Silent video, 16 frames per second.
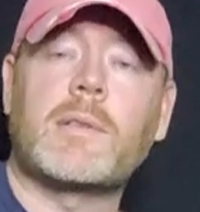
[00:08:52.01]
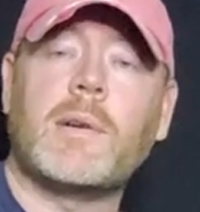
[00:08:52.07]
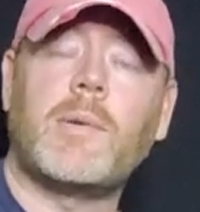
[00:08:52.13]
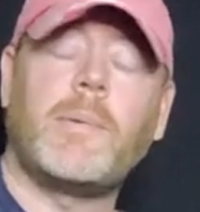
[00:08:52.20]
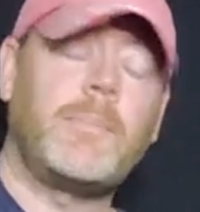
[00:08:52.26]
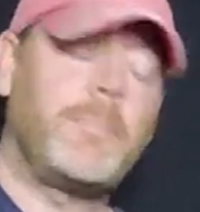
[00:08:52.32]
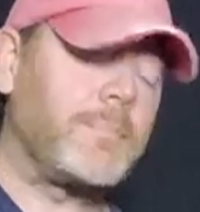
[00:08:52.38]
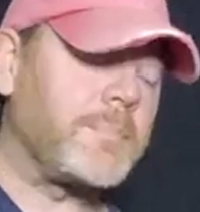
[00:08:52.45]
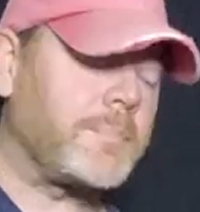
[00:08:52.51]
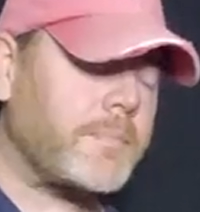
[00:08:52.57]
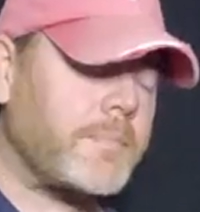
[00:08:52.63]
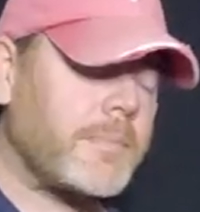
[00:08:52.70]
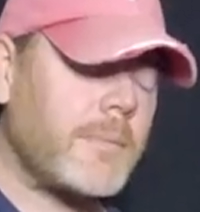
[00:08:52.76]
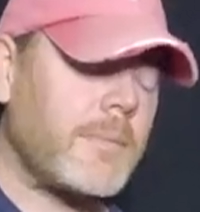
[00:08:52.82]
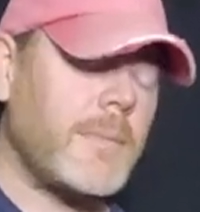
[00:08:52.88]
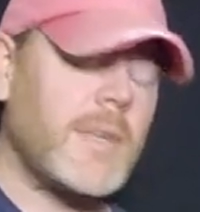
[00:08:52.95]
So
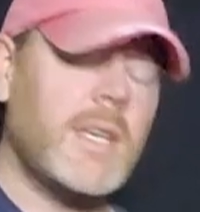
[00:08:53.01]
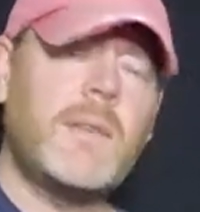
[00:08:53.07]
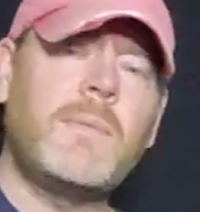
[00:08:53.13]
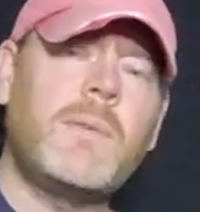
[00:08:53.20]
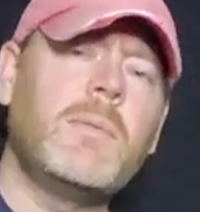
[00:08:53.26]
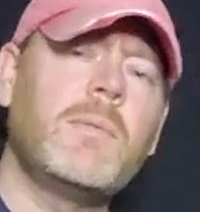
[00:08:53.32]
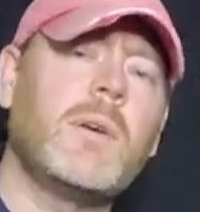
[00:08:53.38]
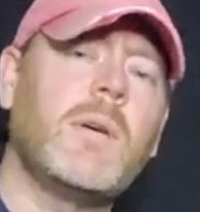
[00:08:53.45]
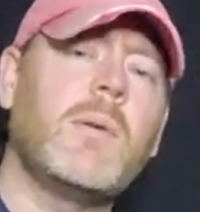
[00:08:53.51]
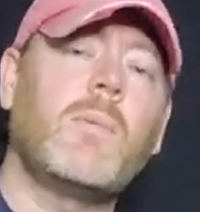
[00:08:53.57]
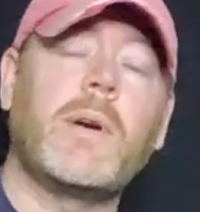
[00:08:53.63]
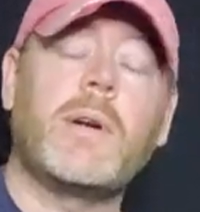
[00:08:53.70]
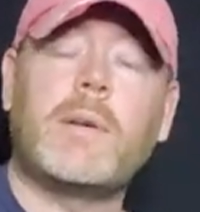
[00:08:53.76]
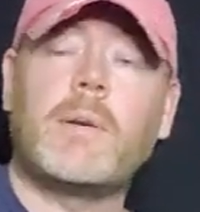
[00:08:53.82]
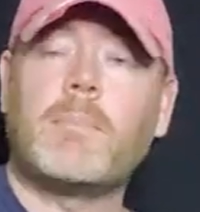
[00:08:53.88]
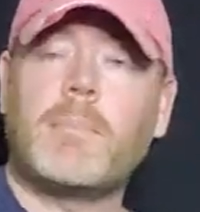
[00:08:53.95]
if you know
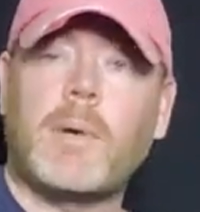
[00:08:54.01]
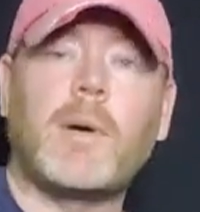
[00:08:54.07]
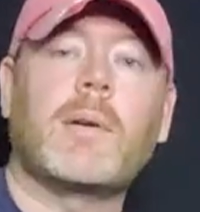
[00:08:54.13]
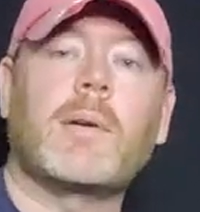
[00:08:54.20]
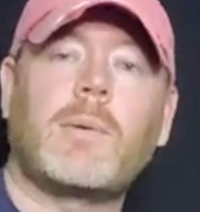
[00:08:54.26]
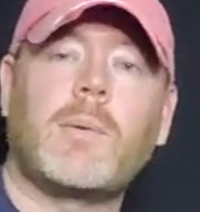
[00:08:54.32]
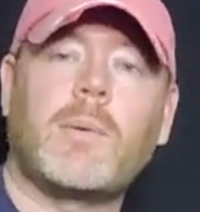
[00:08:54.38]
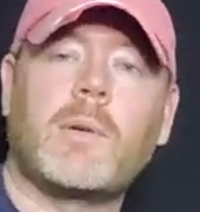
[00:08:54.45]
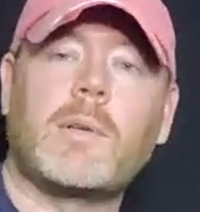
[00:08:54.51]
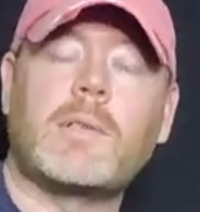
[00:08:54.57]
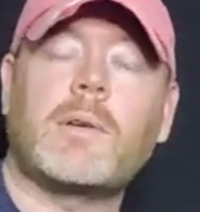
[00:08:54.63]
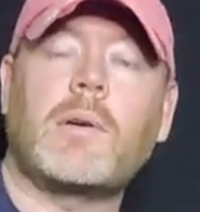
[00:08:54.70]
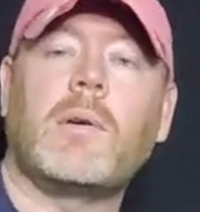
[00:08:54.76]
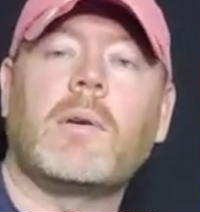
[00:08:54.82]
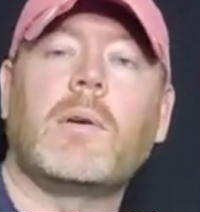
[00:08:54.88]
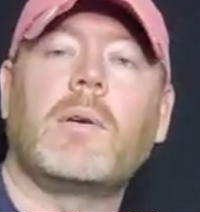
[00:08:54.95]
where your bar
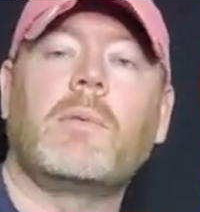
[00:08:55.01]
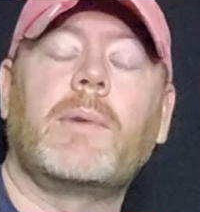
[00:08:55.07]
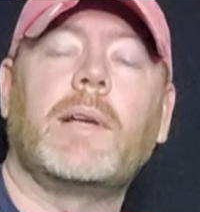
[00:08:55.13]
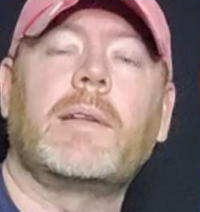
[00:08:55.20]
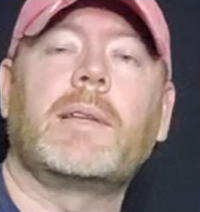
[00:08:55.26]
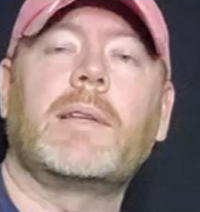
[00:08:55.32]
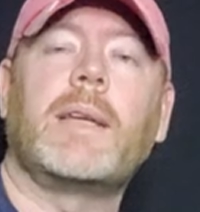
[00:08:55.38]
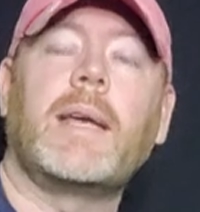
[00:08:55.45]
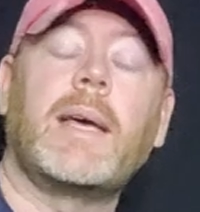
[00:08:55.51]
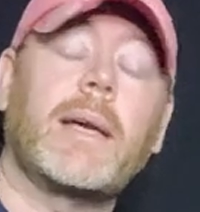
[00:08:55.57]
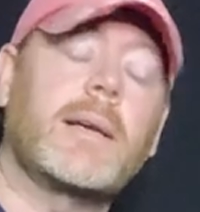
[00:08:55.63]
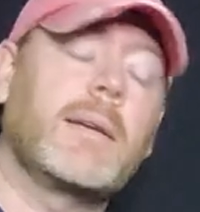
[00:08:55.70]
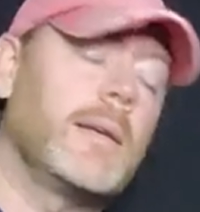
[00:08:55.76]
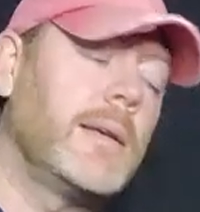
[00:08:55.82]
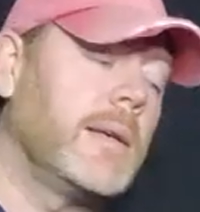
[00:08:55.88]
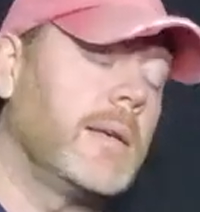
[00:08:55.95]
chords are around the
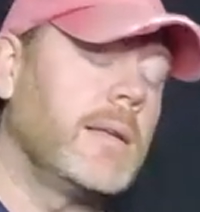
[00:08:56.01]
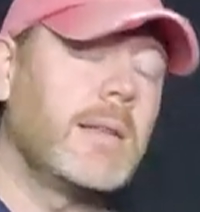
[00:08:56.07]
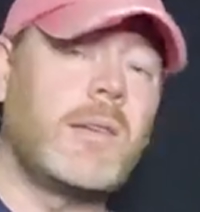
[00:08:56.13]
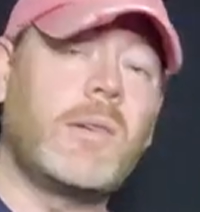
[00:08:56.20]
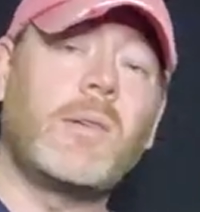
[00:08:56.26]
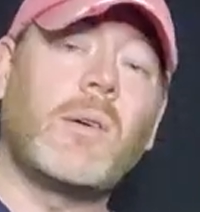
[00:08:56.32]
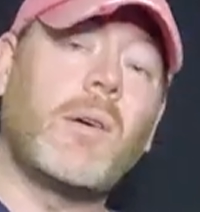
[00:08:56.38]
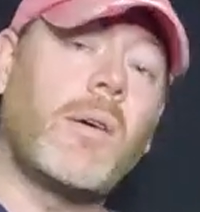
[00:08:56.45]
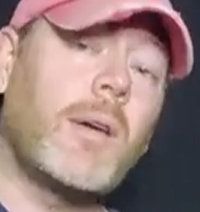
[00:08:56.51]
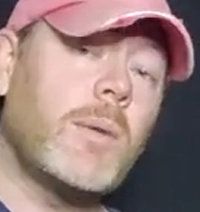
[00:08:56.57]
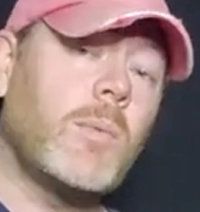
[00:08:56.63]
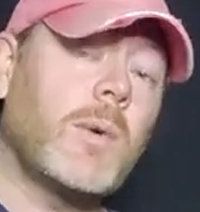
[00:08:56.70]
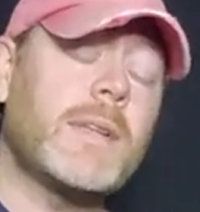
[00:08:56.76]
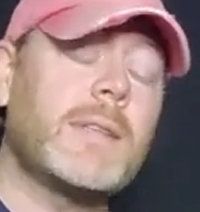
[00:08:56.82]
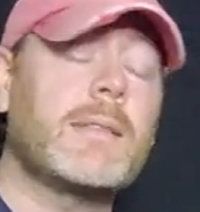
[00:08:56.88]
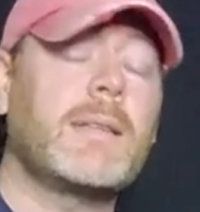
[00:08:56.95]
neck, then you're already
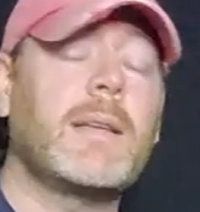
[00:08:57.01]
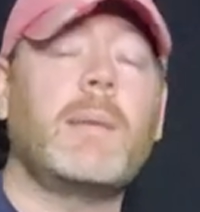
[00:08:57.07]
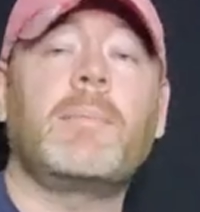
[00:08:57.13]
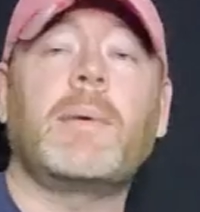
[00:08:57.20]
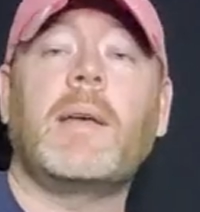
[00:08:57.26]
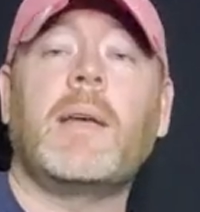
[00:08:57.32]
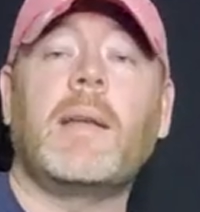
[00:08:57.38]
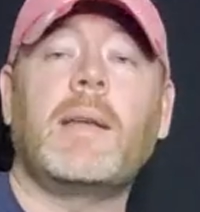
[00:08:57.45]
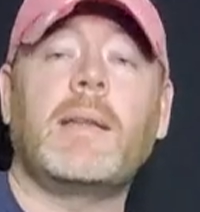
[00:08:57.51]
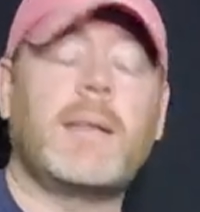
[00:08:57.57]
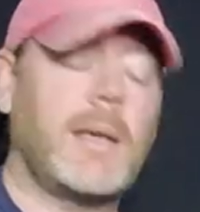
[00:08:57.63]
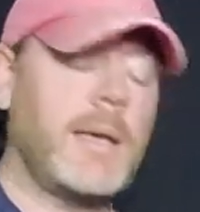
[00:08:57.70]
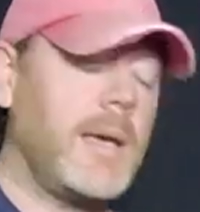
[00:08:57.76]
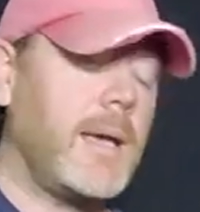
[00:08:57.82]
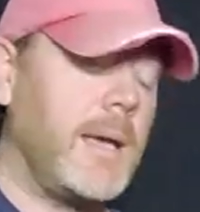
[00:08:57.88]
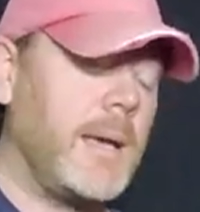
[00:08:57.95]
one step ahead of the
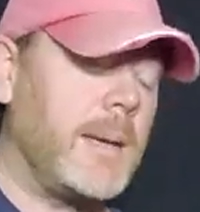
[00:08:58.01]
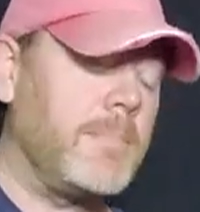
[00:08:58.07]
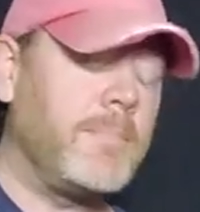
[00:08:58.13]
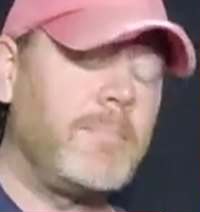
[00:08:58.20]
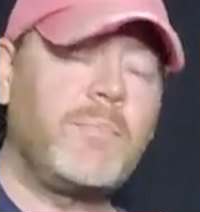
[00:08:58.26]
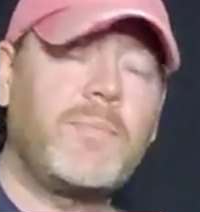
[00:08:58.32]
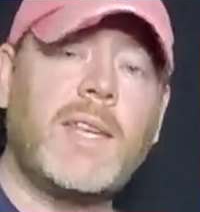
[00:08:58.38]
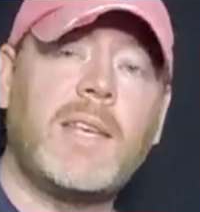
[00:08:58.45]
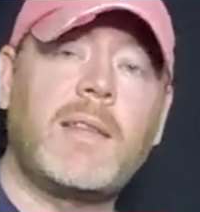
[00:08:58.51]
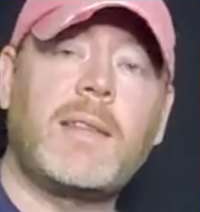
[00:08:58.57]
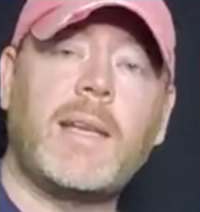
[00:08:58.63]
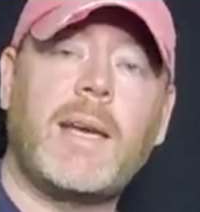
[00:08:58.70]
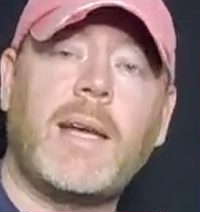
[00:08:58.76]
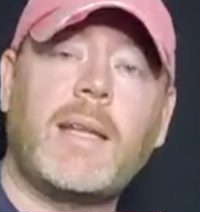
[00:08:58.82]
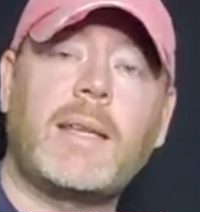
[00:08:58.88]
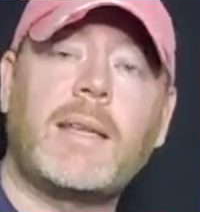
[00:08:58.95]
game, in
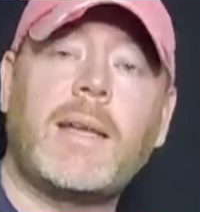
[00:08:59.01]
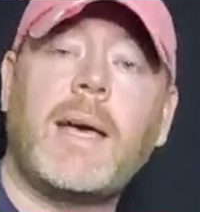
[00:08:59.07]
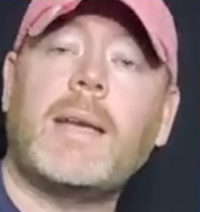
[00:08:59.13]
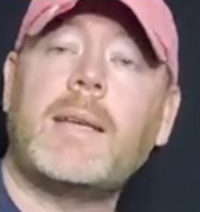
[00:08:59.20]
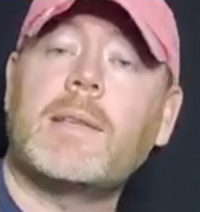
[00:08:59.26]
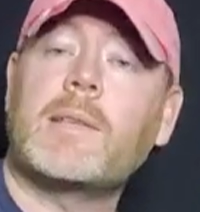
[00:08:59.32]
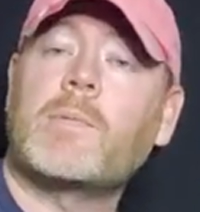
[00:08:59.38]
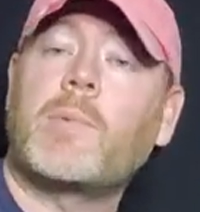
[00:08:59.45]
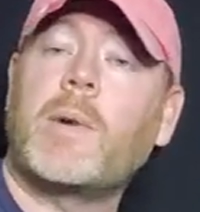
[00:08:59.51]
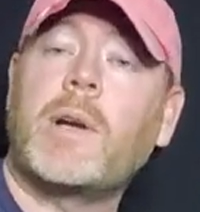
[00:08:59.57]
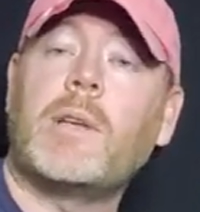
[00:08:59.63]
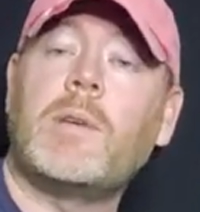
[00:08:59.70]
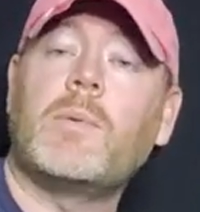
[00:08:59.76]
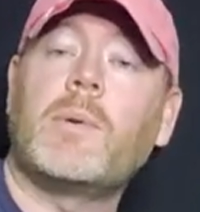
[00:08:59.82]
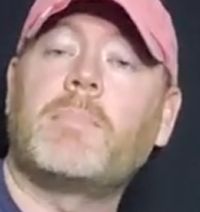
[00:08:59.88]
that that is where you